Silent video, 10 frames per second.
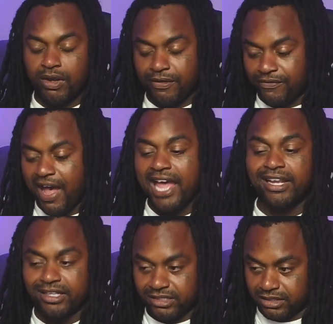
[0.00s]
threat of
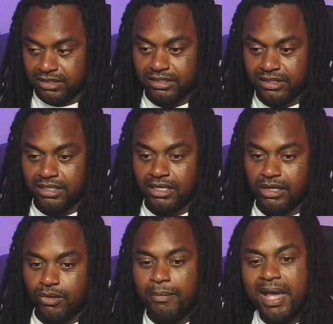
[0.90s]
violence
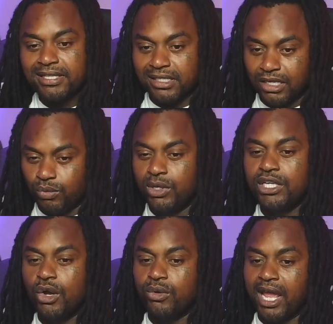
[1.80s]
with masculinity. We
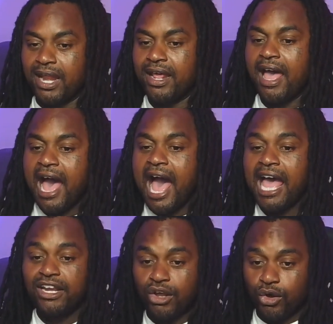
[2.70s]
know that,
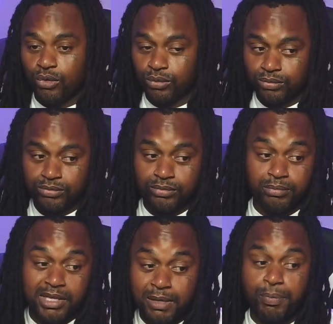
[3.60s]
I know,
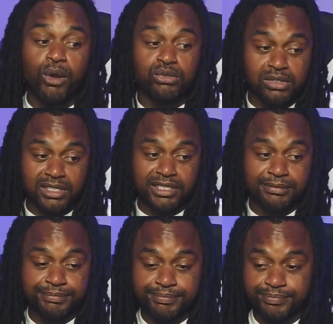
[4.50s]
me personally,
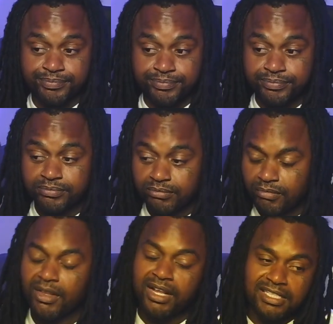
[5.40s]

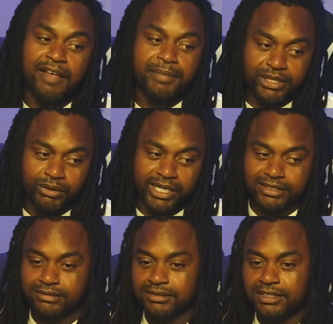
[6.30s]
because I've been
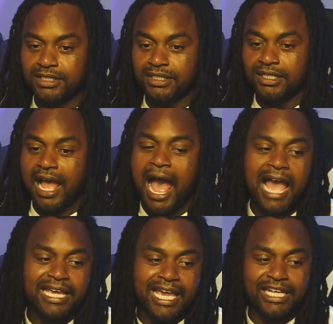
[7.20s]
threatened,
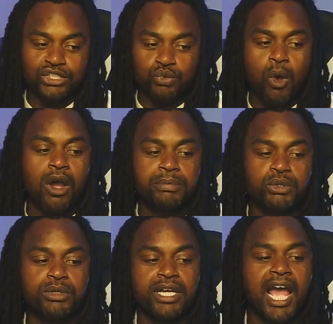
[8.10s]
I can't just walk up
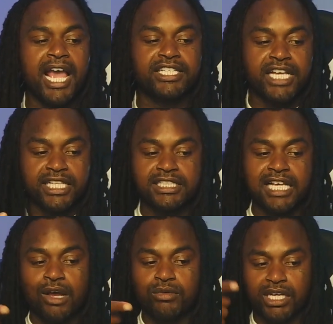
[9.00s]
to a nigga, hey, check this
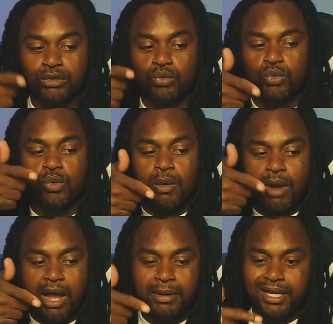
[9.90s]
out, nigga,
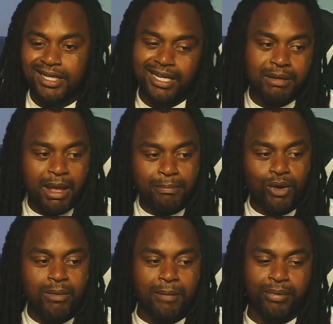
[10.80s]
nigga might
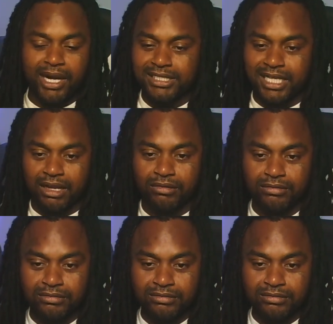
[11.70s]
blow my brains out.